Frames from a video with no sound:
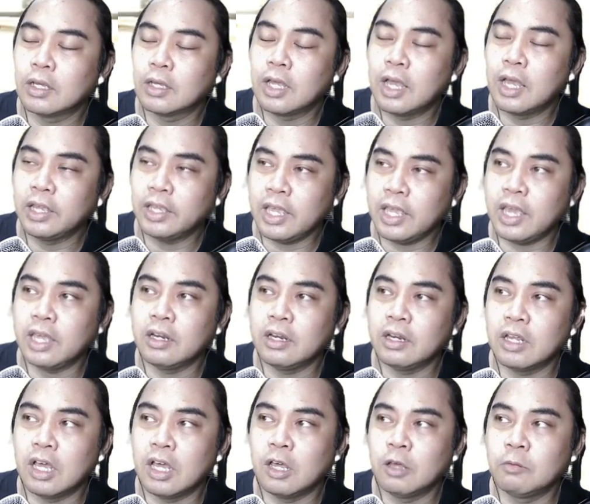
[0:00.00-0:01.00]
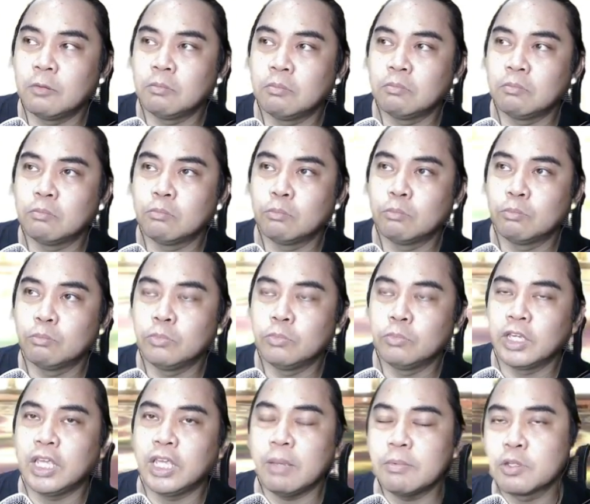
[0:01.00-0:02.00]
again, the
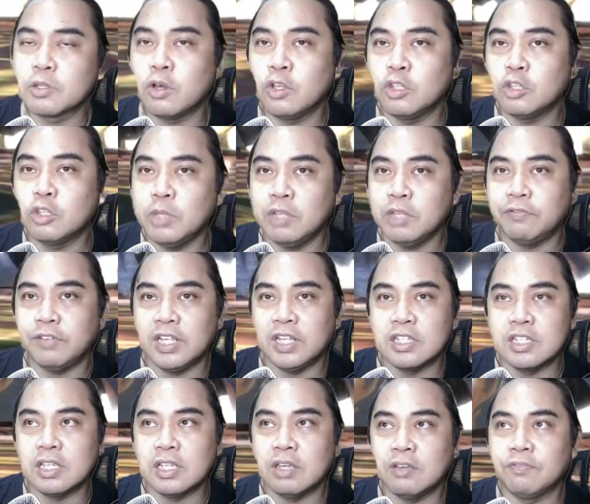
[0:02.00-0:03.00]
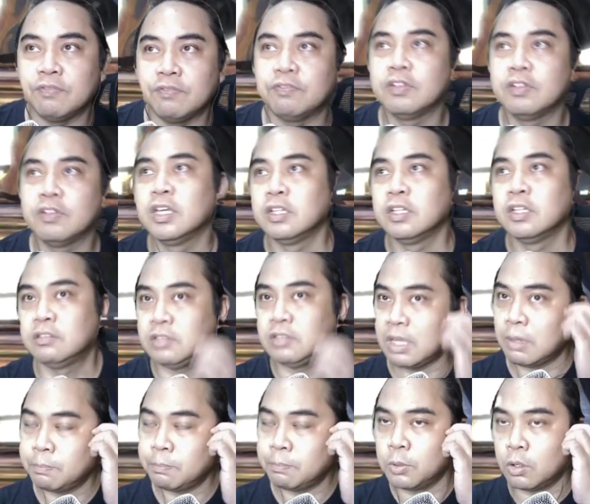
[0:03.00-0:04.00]
game's going to be defensive,
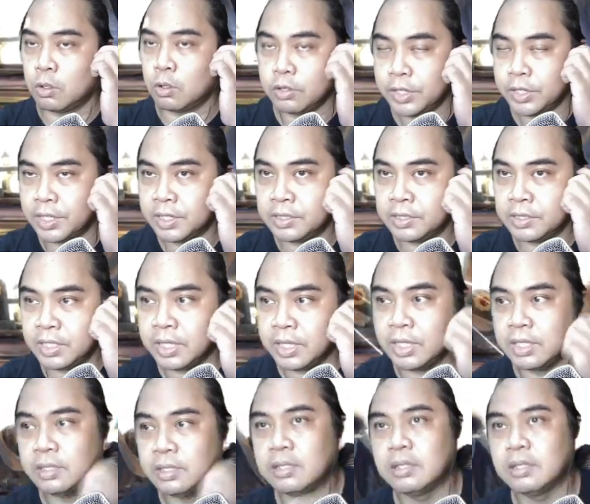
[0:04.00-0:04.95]
tempo oriented,